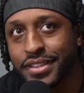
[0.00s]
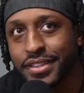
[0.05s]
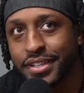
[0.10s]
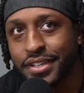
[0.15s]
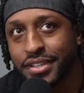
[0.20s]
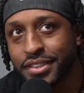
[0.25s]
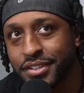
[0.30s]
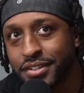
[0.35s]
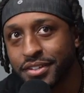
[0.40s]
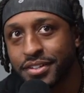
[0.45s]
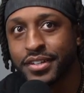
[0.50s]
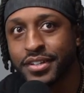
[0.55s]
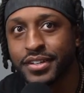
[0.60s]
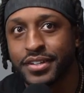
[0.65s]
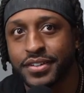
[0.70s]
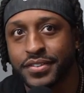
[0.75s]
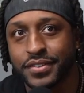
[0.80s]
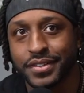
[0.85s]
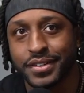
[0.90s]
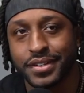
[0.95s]
then
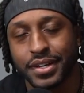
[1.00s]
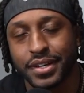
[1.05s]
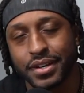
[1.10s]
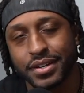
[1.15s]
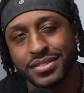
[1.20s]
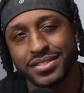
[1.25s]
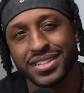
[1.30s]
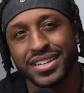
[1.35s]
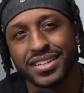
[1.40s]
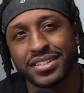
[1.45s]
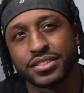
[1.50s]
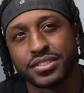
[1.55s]
I was like,